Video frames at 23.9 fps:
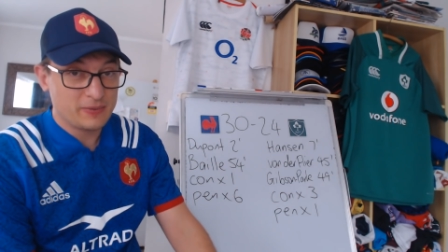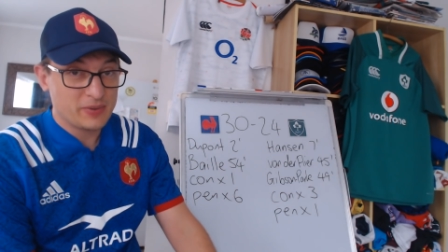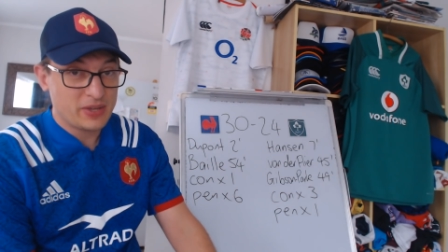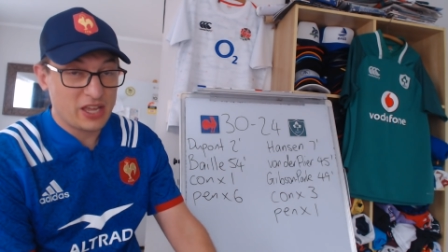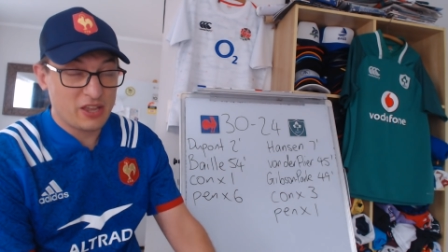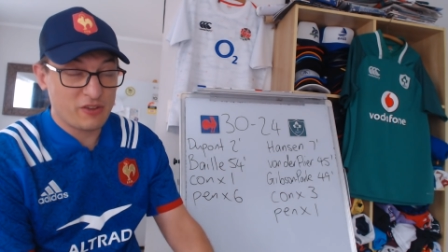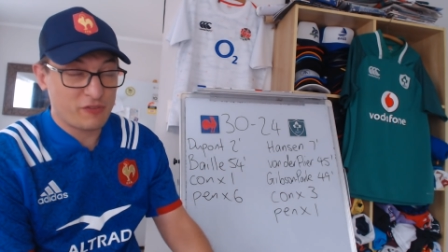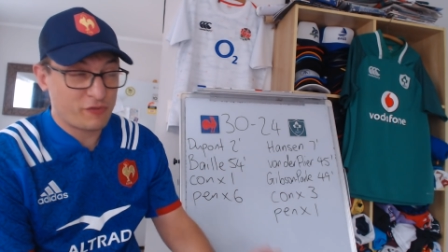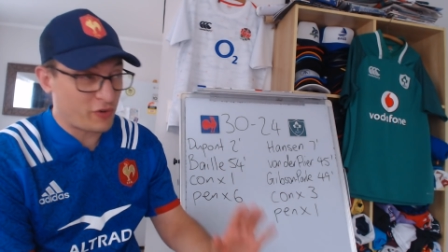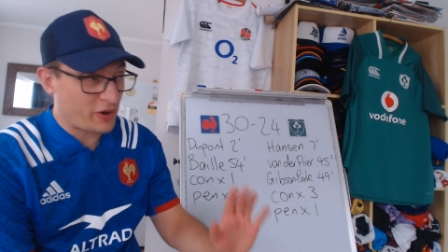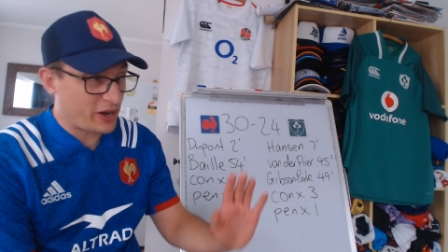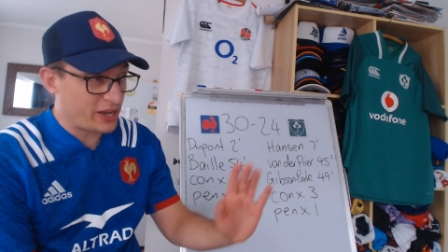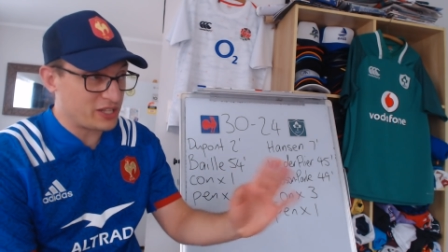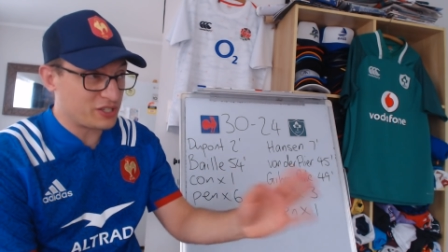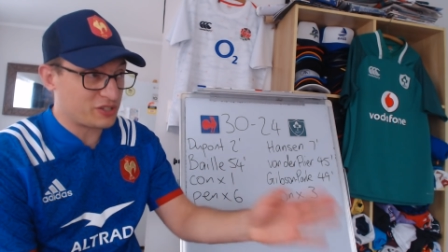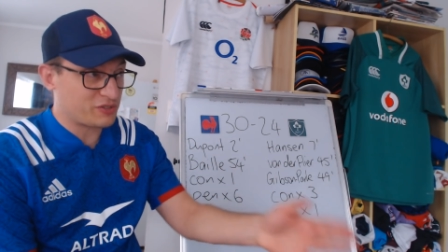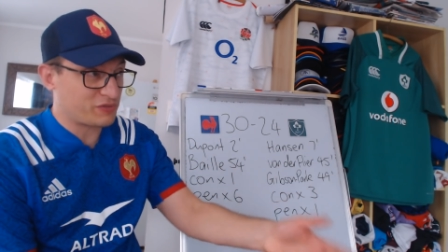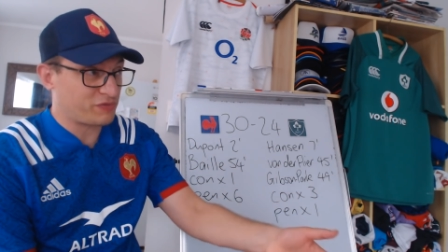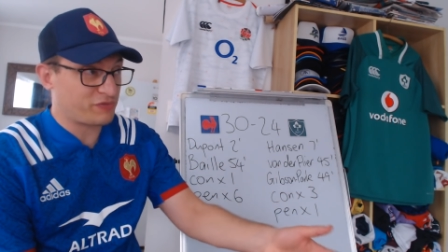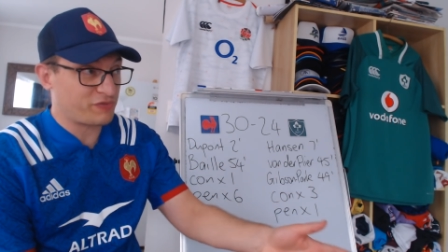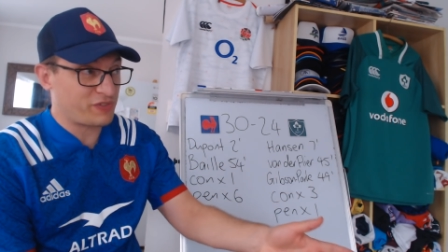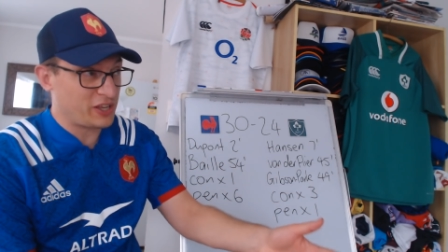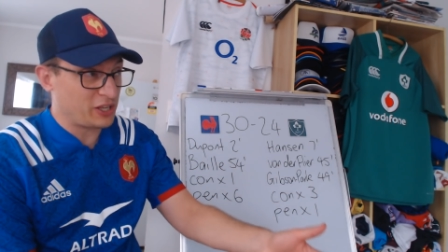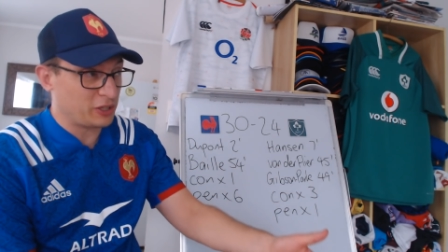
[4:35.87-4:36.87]
He finds
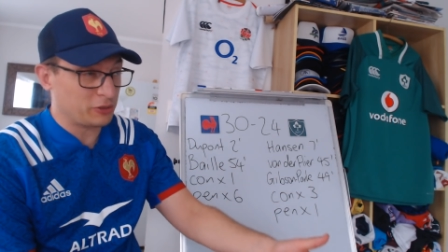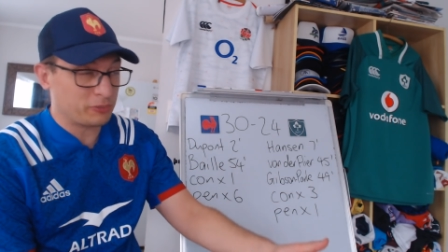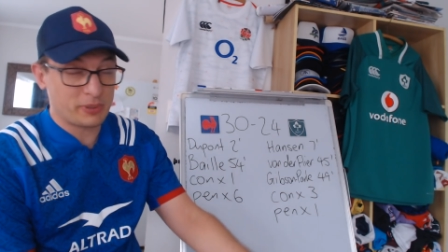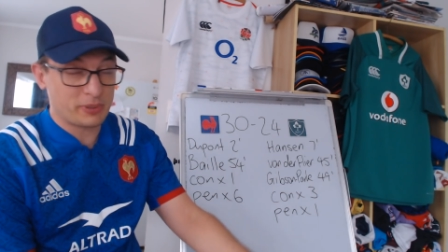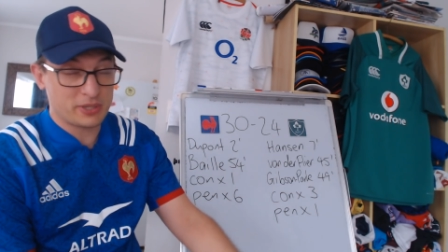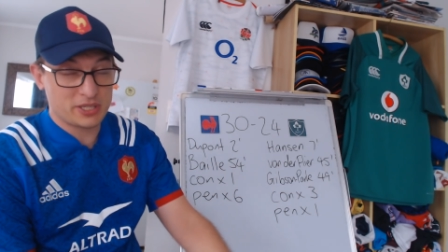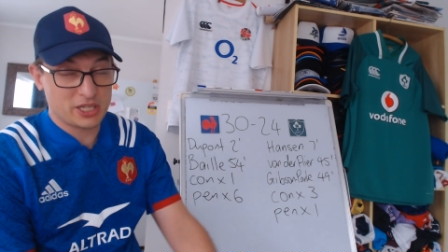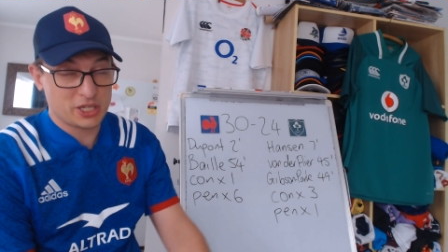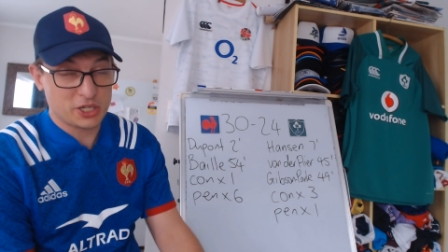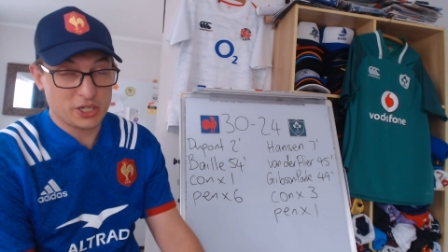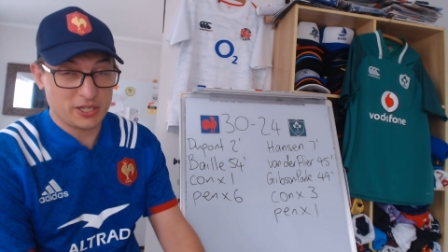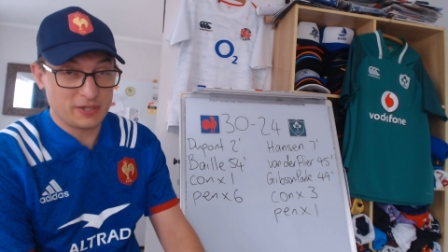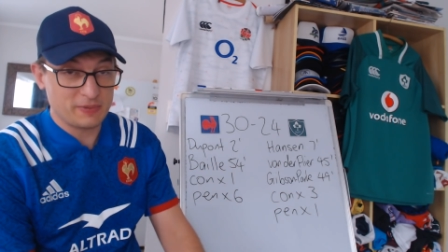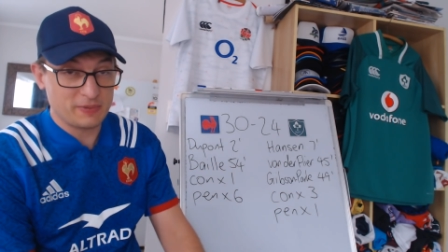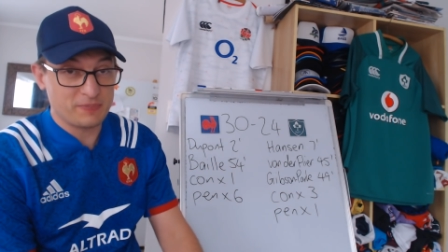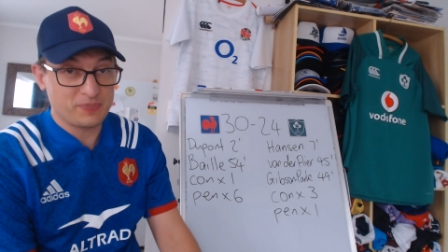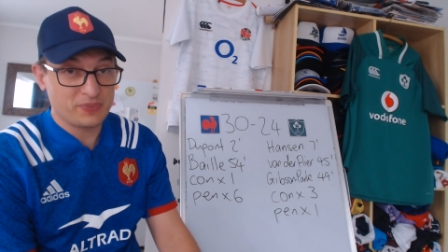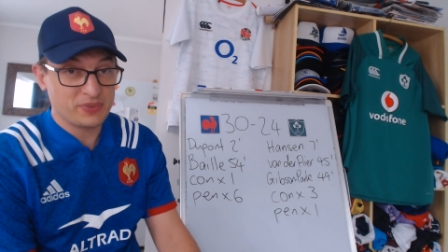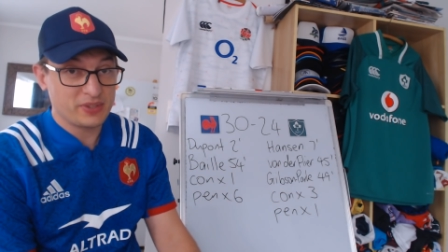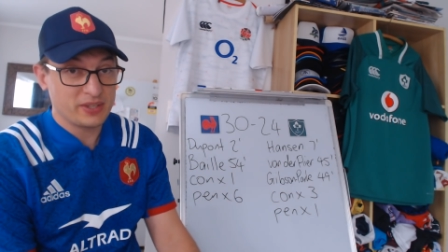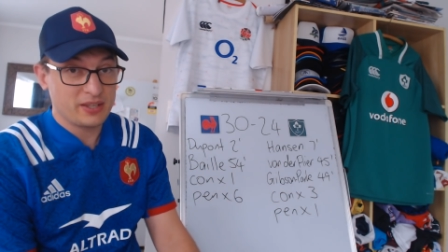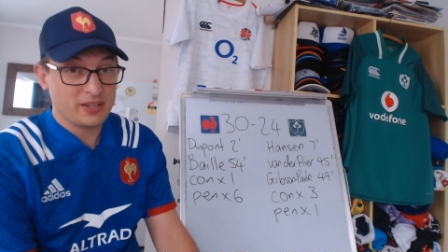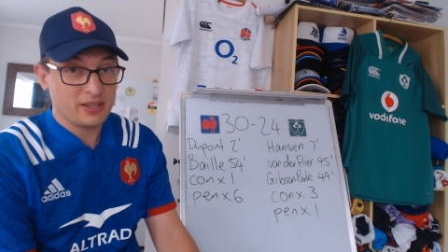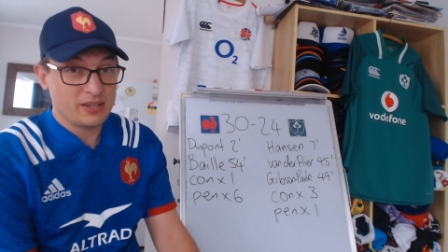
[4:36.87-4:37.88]
field position,
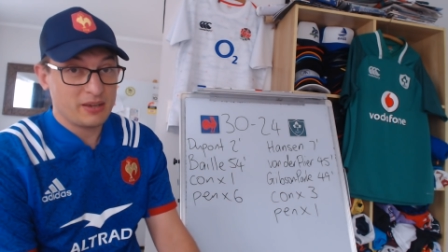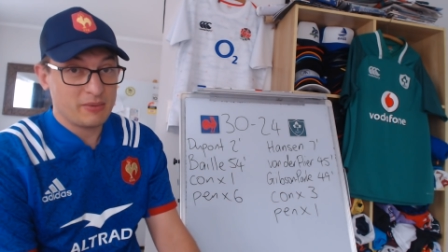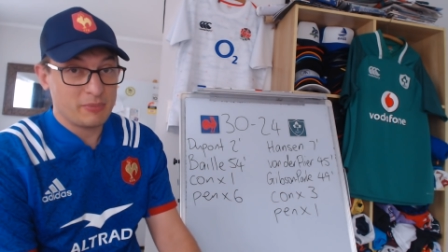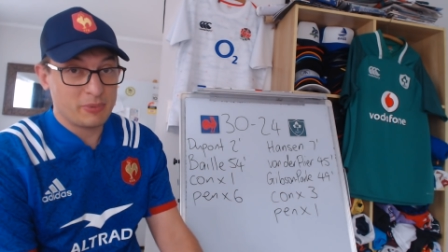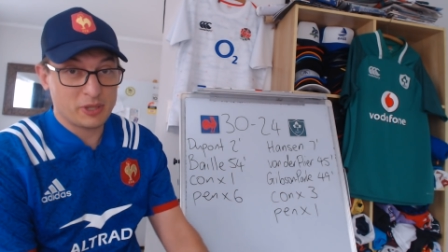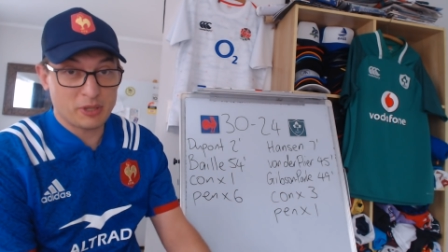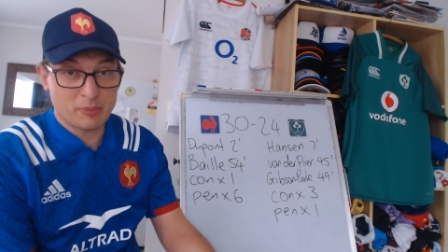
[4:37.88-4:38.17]
but